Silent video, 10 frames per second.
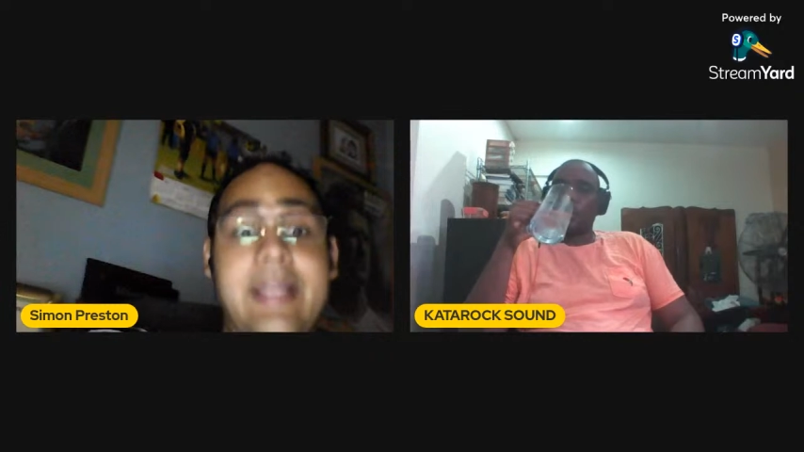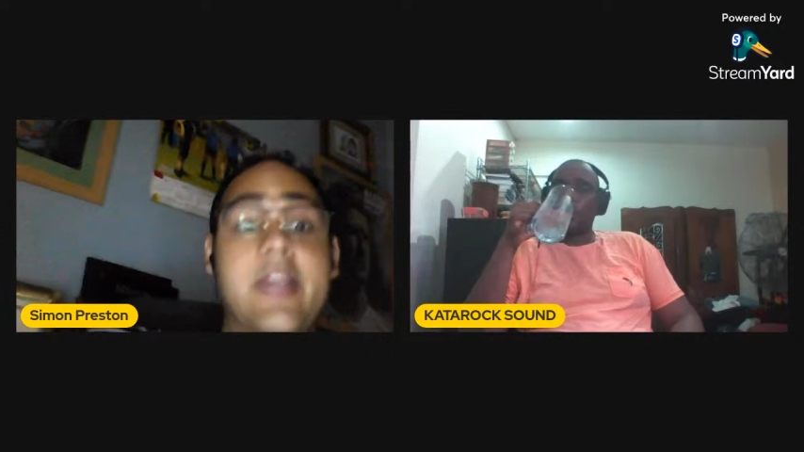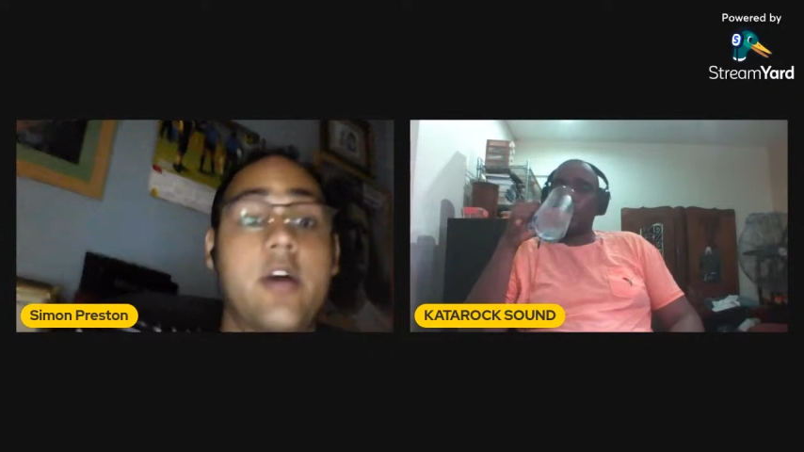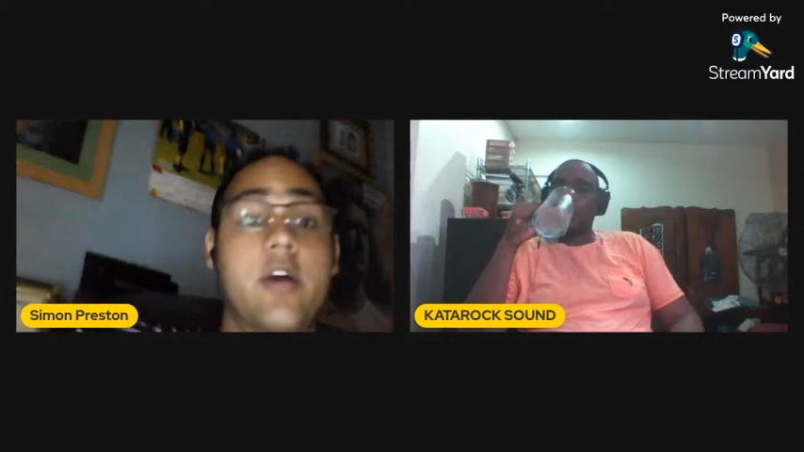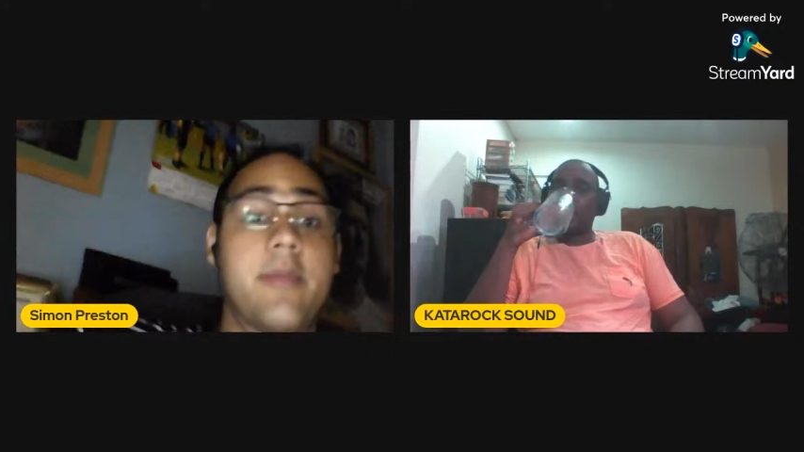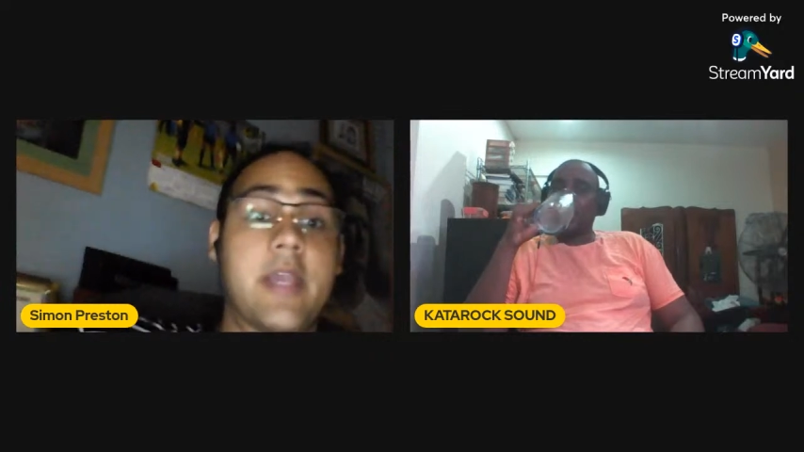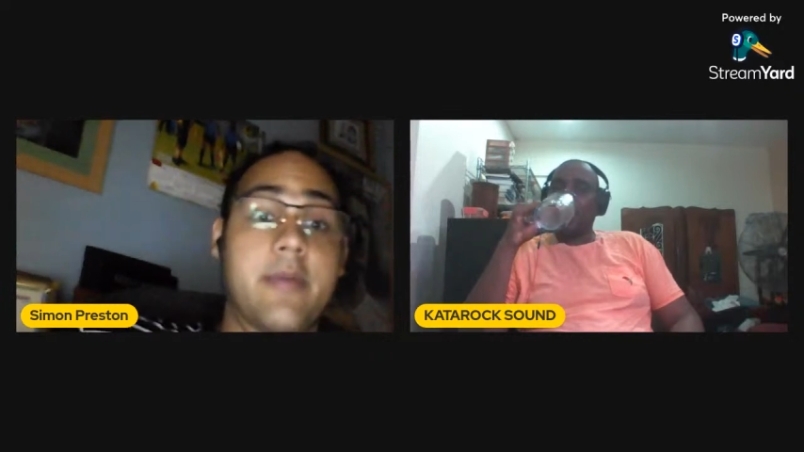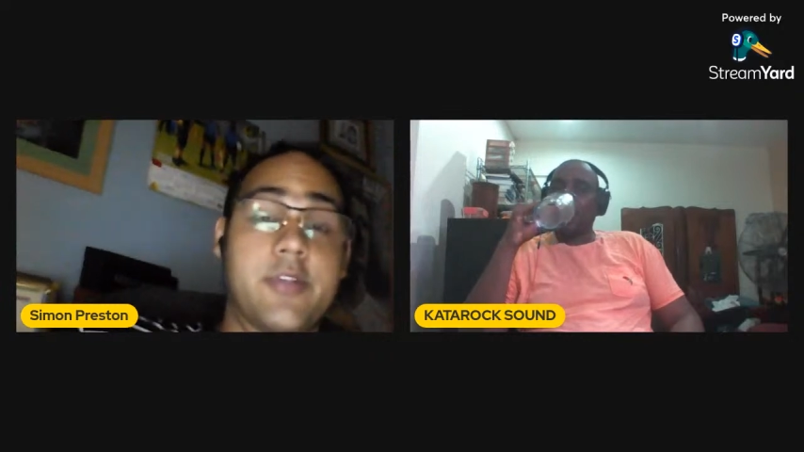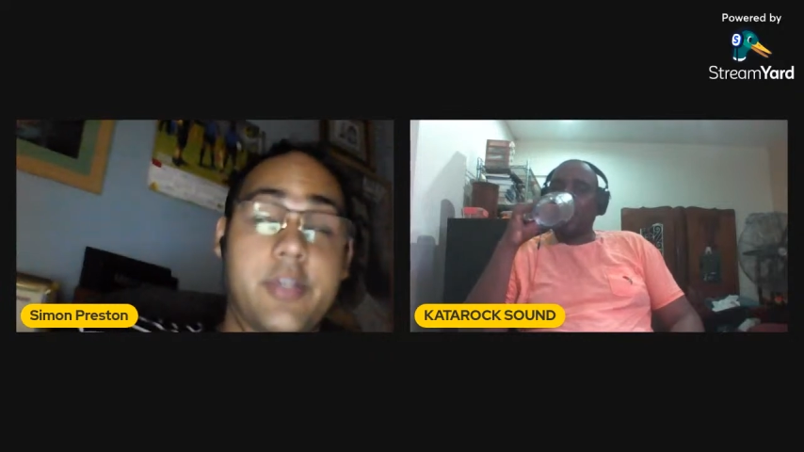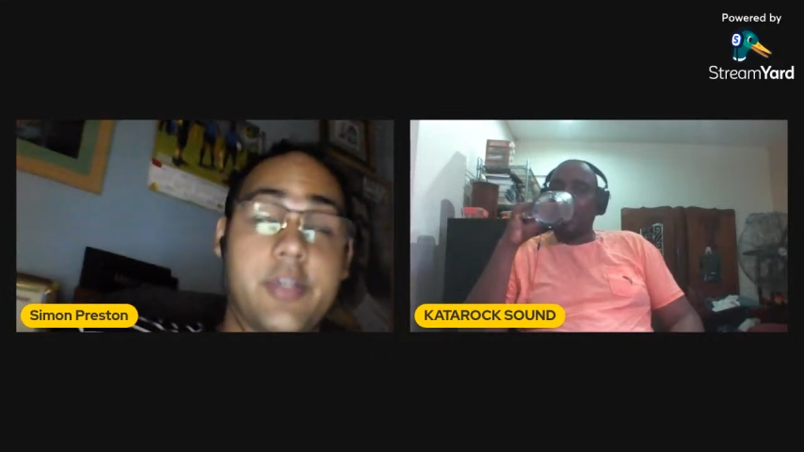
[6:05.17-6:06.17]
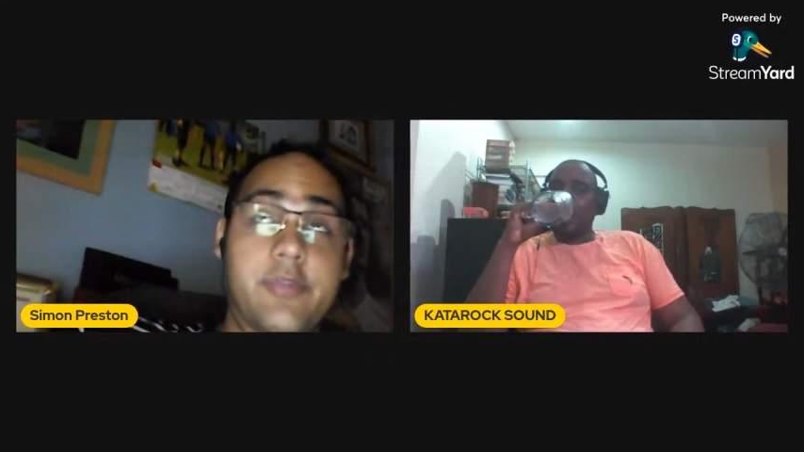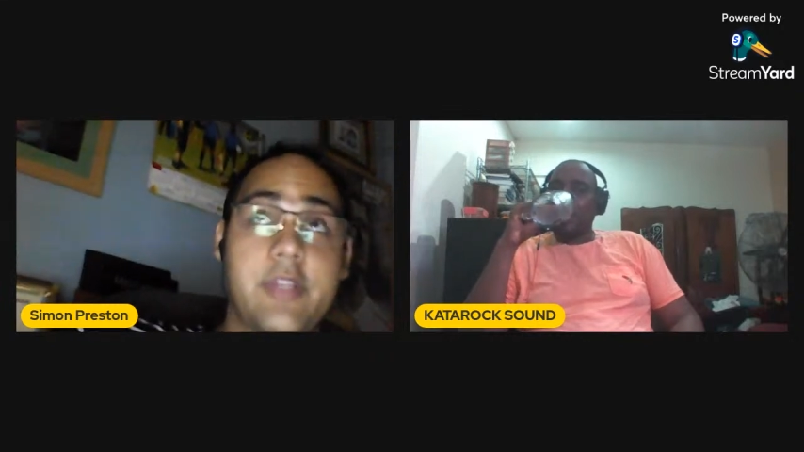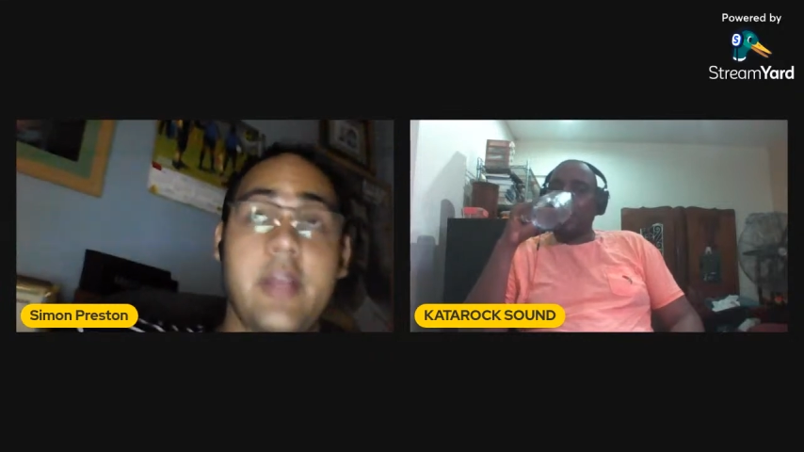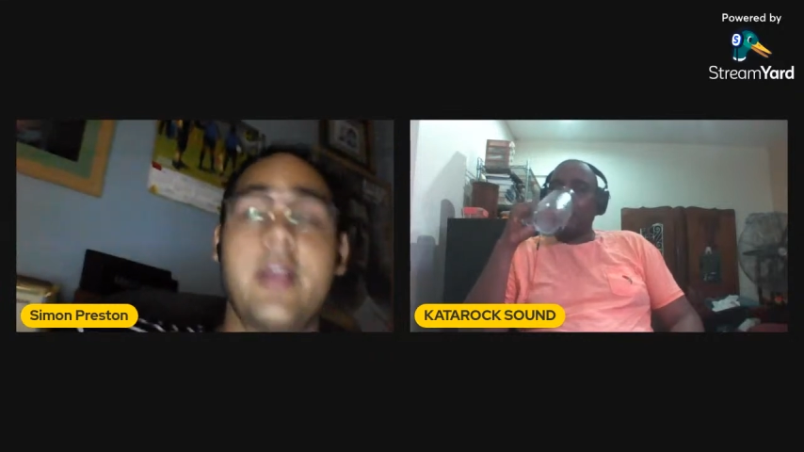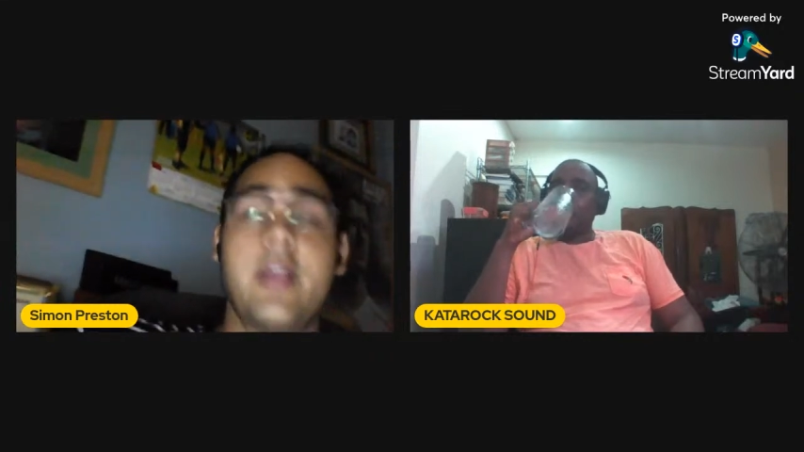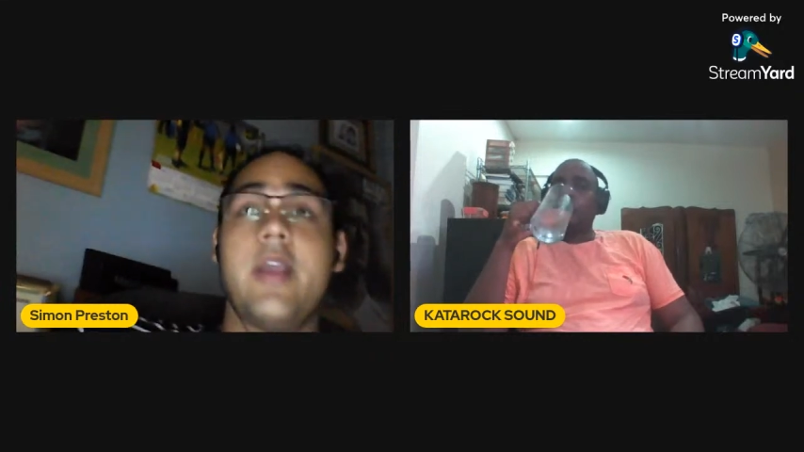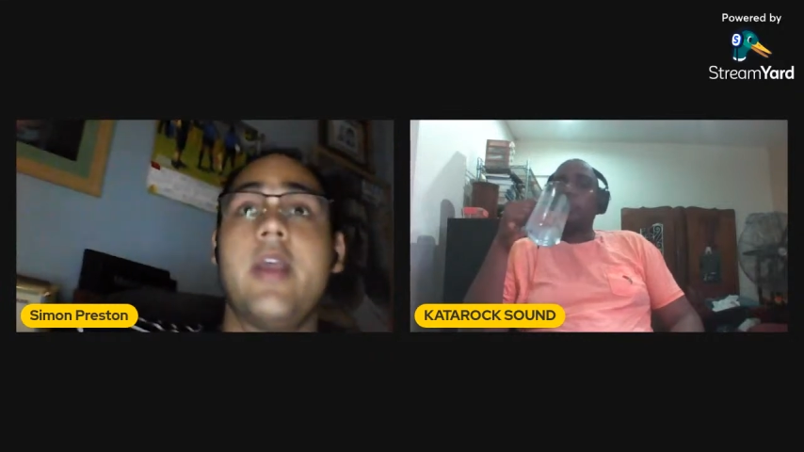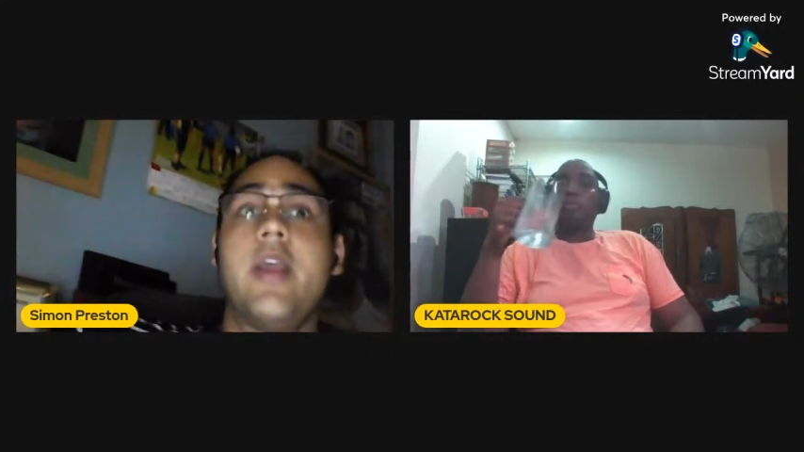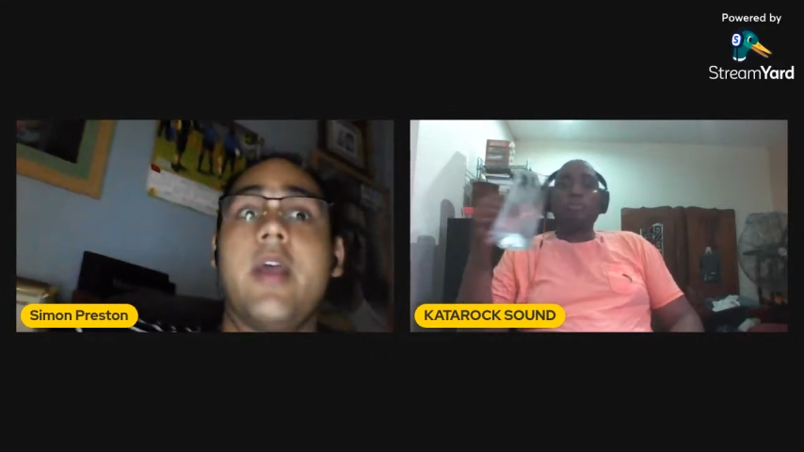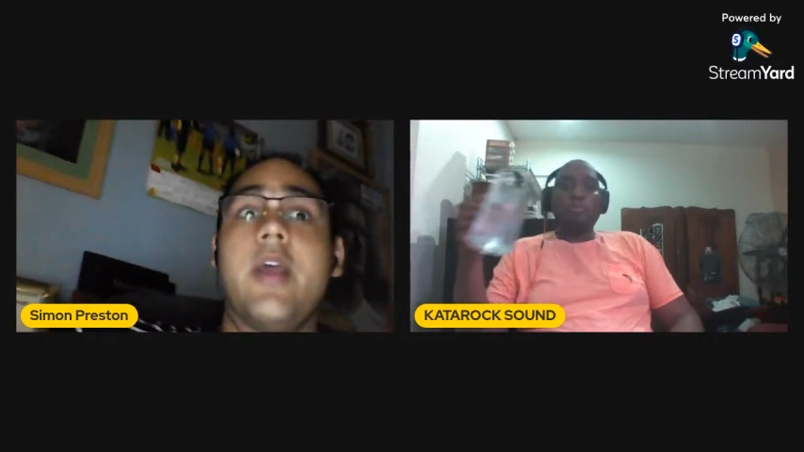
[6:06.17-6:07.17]
Cup game on Tuesday.
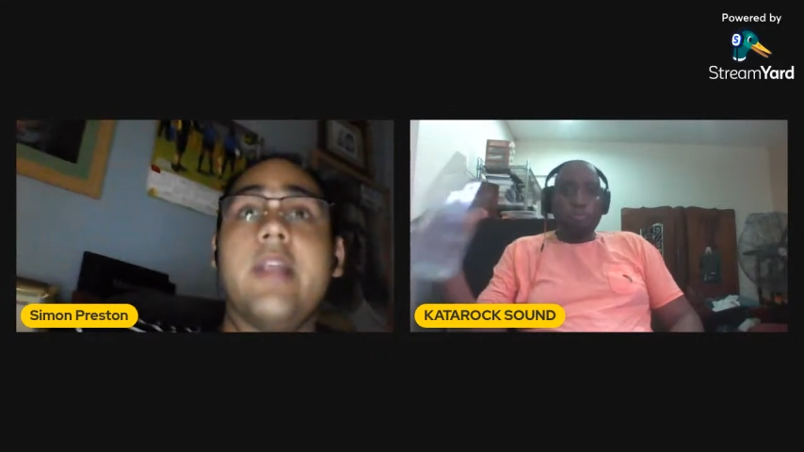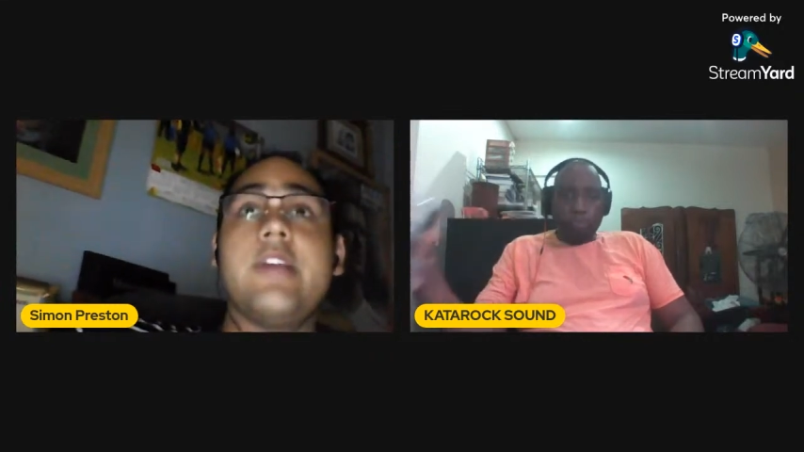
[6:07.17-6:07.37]
Derby